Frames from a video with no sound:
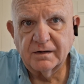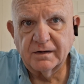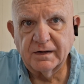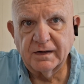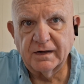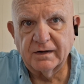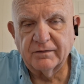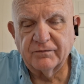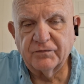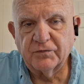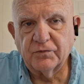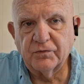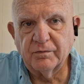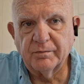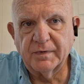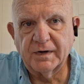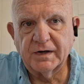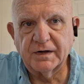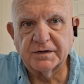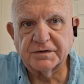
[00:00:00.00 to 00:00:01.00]
Yeah, four
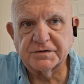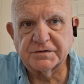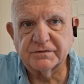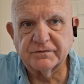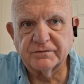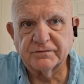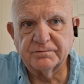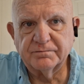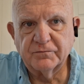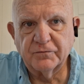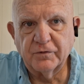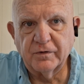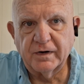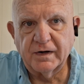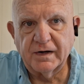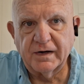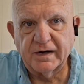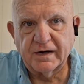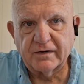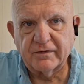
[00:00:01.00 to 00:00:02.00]
minutes of
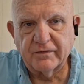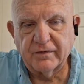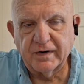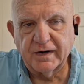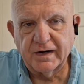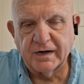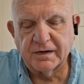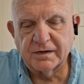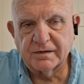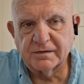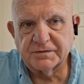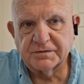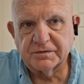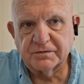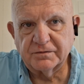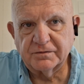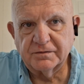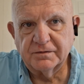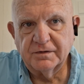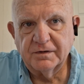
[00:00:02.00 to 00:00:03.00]
redneck rant,
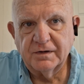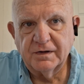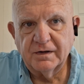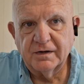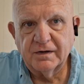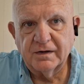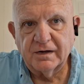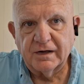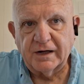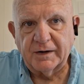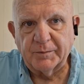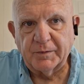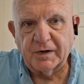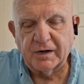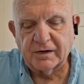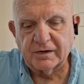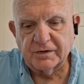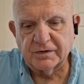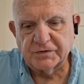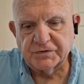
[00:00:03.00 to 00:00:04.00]
so I'm
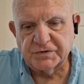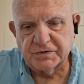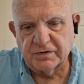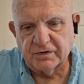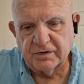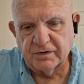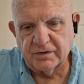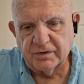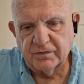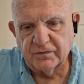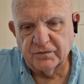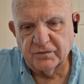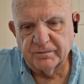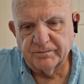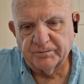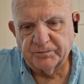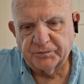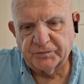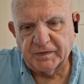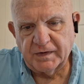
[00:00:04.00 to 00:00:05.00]
not going to start over.
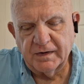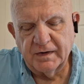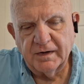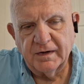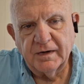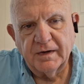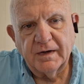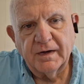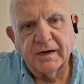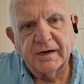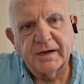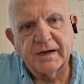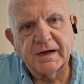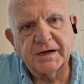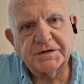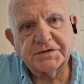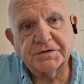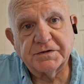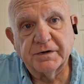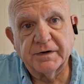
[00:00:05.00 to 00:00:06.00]

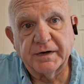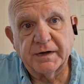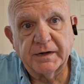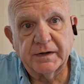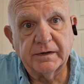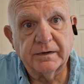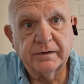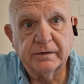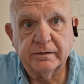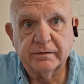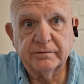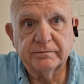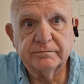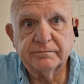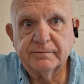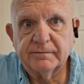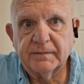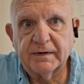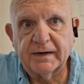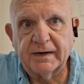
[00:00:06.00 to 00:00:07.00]
Yesterday,
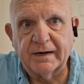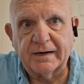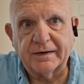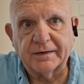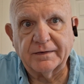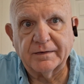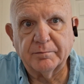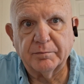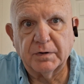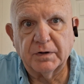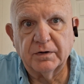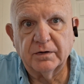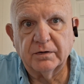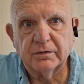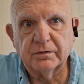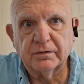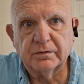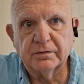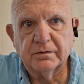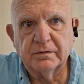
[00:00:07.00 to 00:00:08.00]
out of the
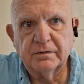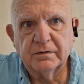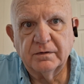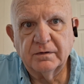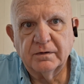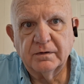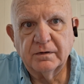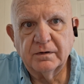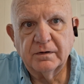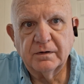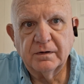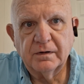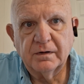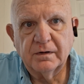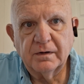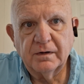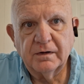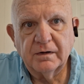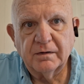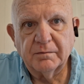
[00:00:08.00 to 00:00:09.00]
blue,
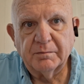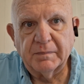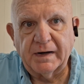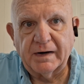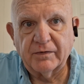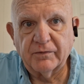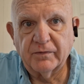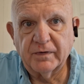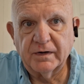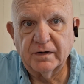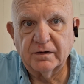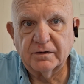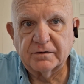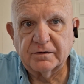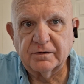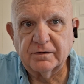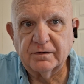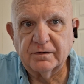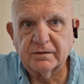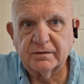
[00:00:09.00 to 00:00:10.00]
my
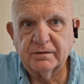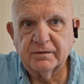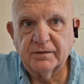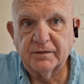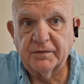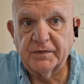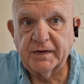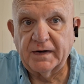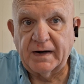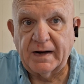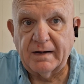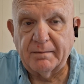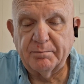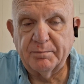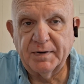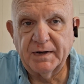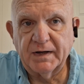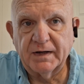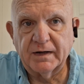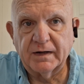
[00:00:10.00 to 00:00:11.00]
realtor that I
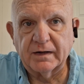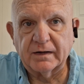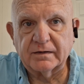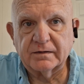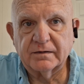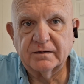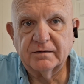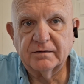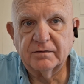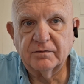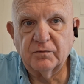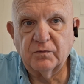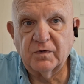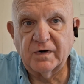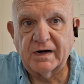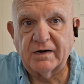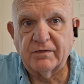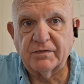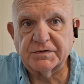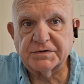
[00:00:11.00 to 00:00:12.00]
picked
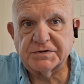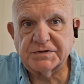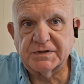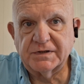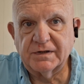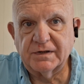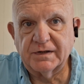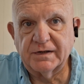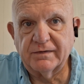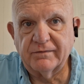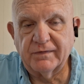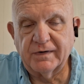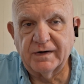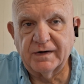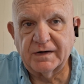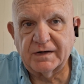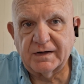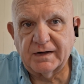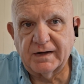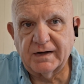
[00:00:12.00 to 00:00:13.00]
when I was still living
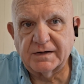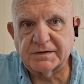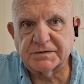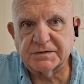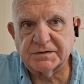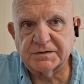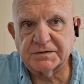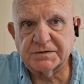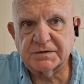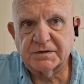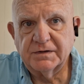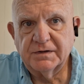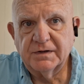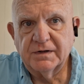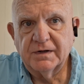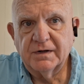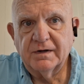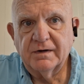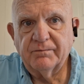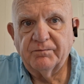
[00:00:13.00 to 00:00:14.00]
in Texas
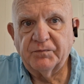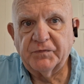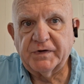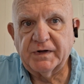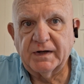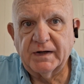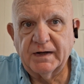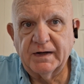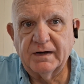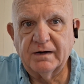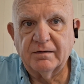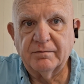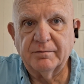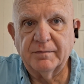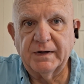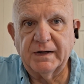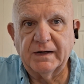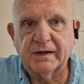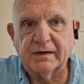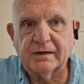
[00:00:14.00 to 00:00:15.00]
to help
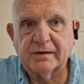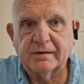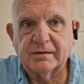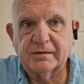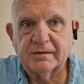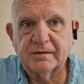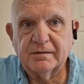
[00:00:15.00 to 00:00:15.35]
me